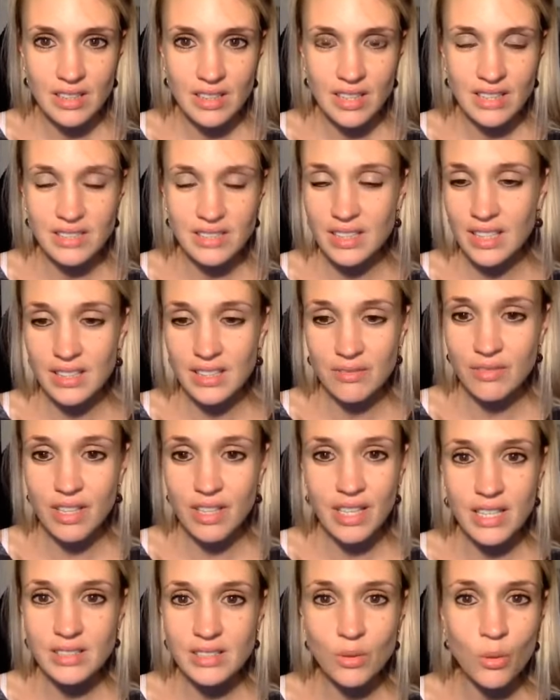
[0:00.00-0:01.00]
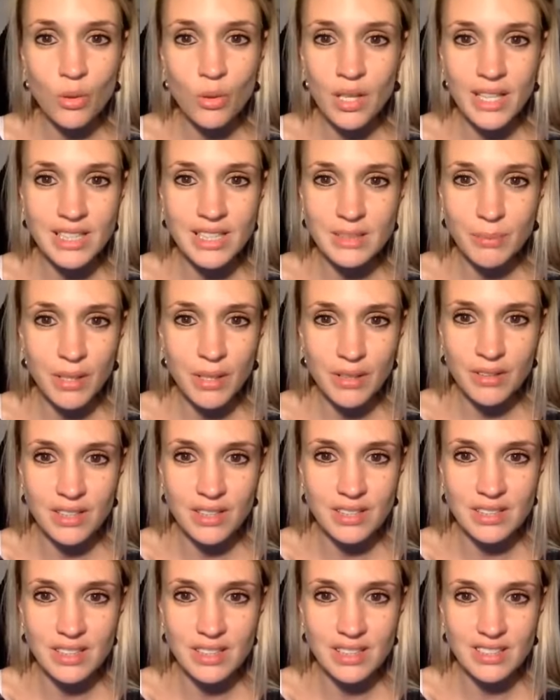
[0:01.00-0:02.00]
It's all
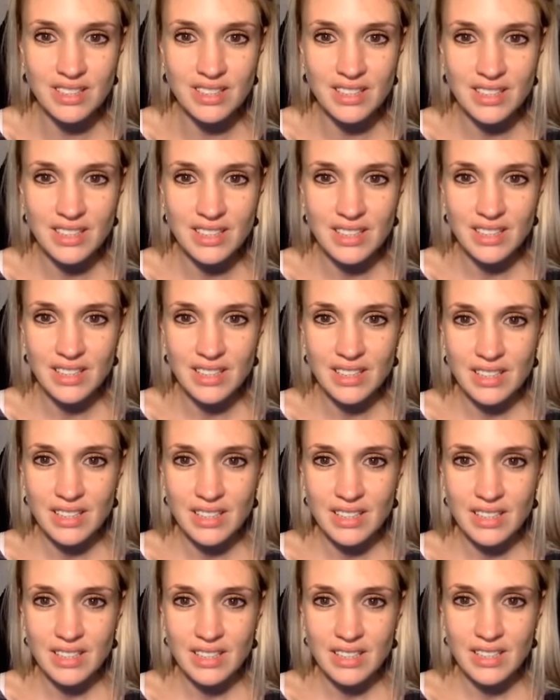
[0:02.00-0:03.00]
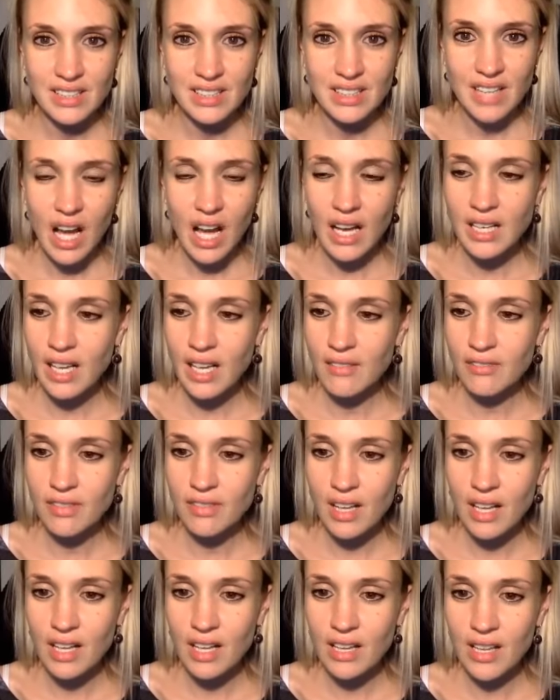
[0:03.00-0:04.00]
experiences. I
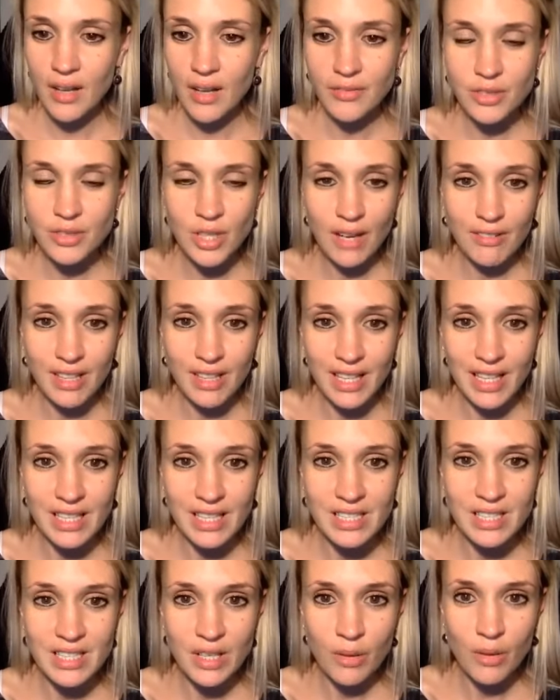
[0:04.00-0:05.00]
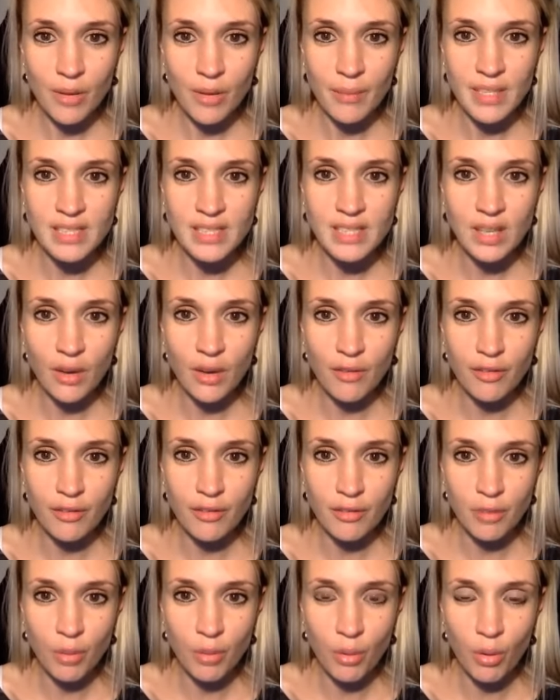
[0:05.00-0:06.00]
love traveling in India where I'm eating off the
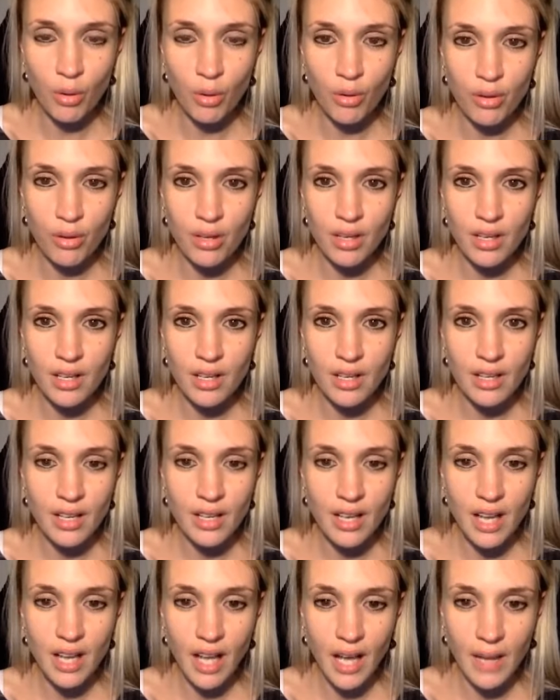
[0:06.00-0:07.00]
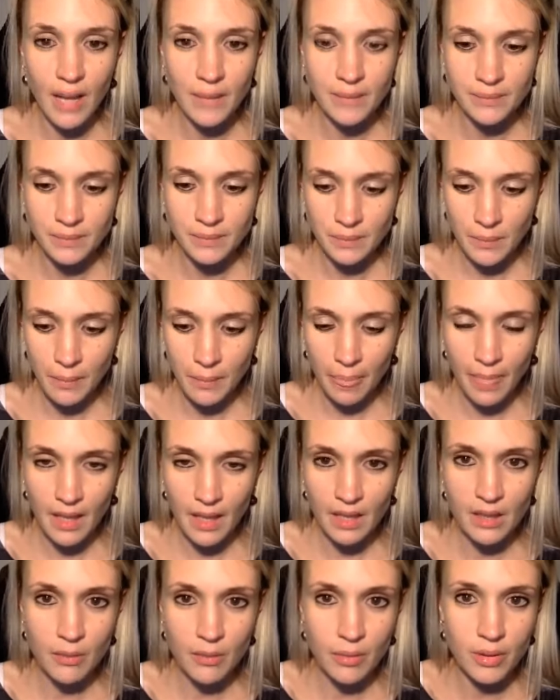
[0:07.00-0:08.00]
floor. You
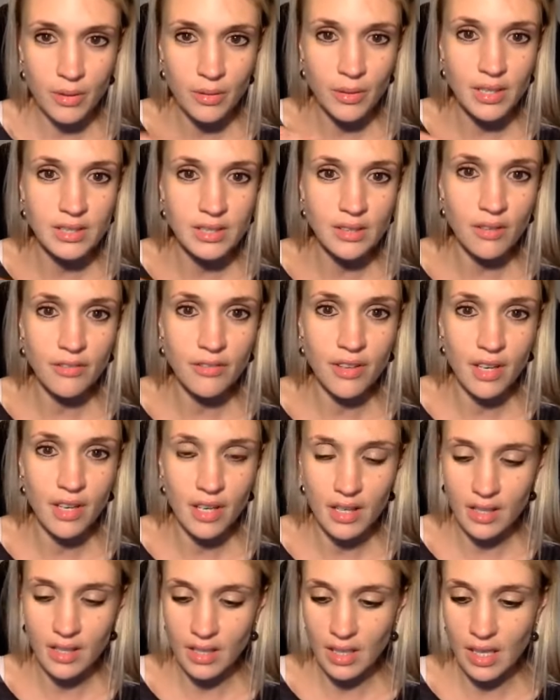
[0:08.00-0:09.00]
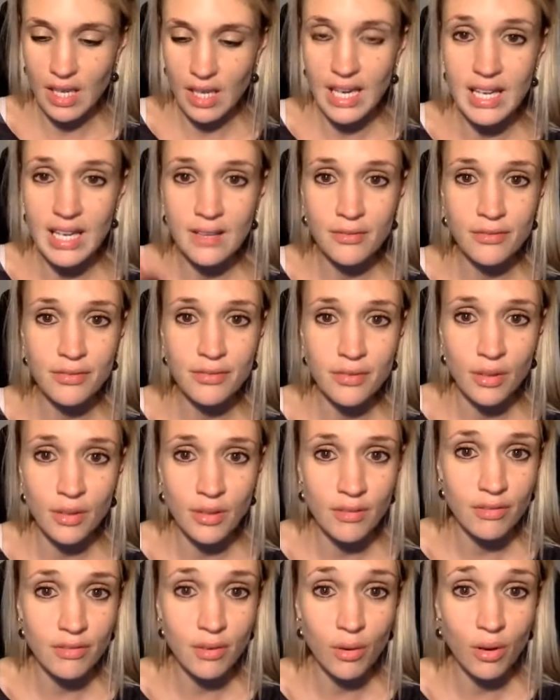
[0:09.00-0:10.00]
eat off a leaf on
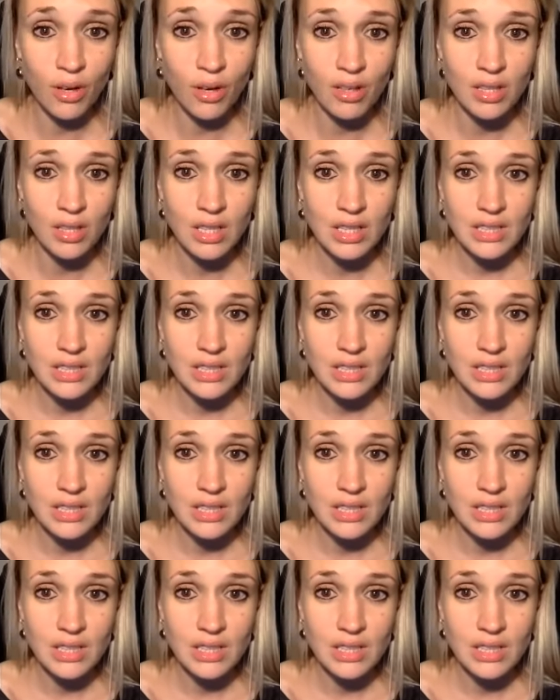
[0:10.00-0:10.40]
the floor.